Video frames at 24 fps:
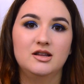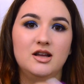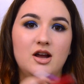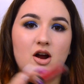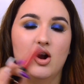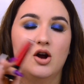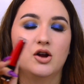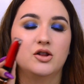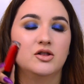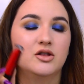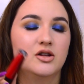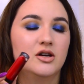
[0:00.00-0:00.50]
They
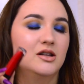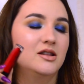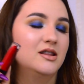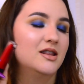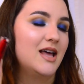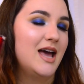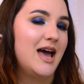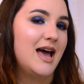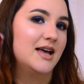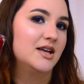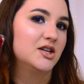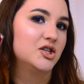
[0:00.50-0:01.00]
are not
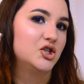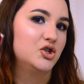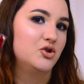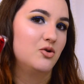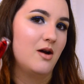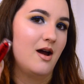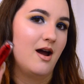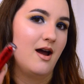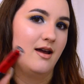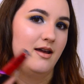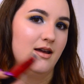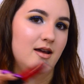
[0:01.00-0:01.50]
as
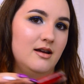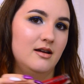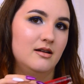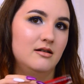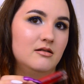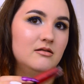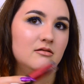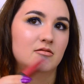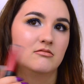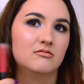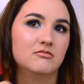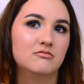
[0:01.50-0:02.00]

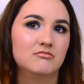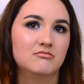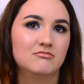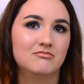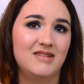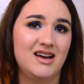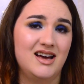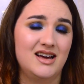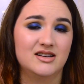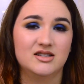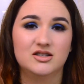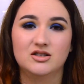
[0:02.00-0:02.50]
drying
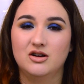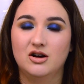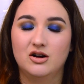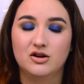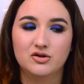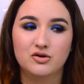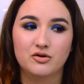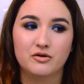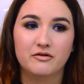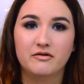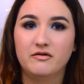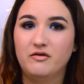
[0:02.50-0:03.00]
as
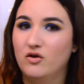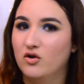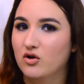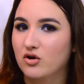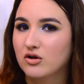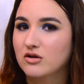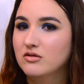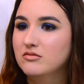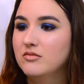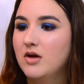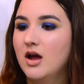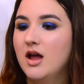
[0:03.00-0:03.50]
other
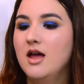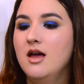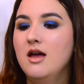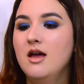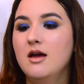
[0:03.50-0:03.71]
form,